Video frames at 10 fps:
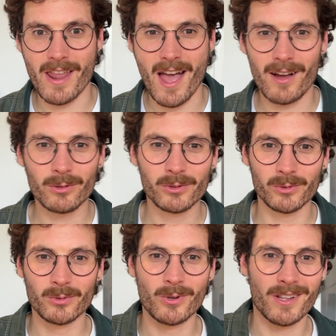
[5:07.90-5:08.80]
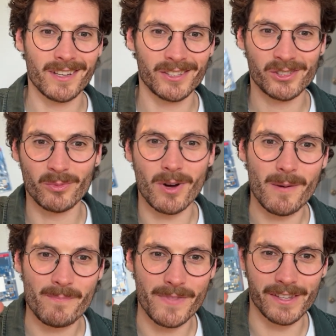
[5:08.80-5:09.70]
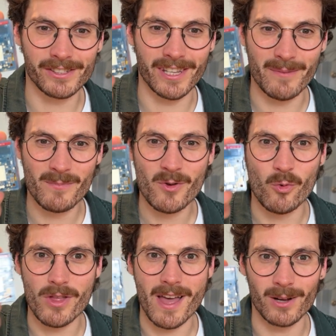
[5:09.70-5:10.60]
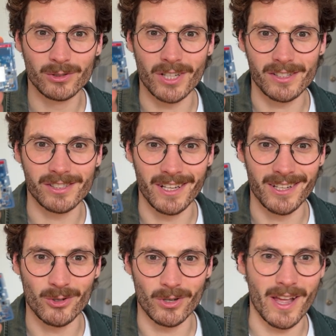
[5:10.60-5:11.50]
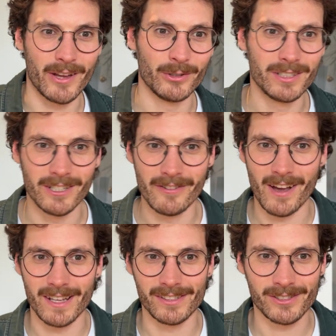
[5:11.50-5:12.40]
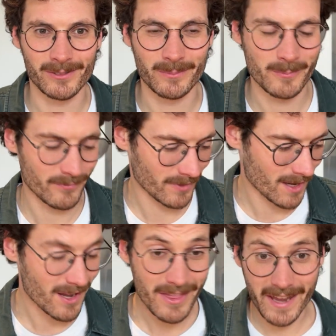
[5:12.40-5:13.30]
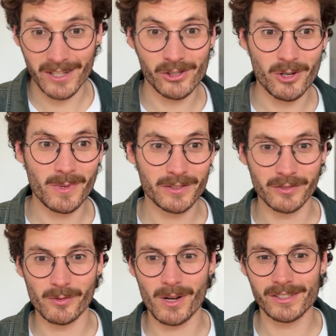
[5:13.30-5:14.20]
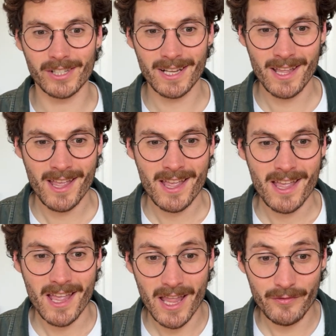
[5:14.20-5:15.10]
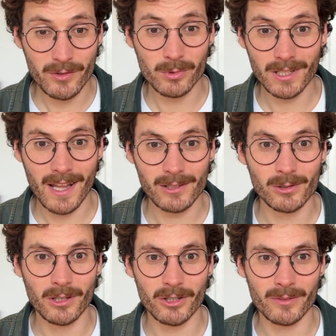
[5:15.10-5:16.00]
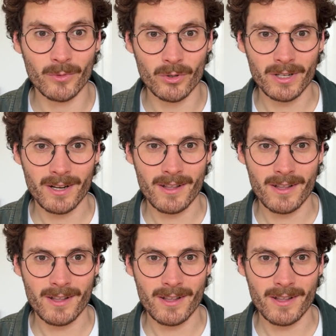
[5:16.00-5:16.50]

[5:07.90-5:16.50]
how to swap the SIM without touching your IoT device. Thank you so much for watching. If you would like to learn more,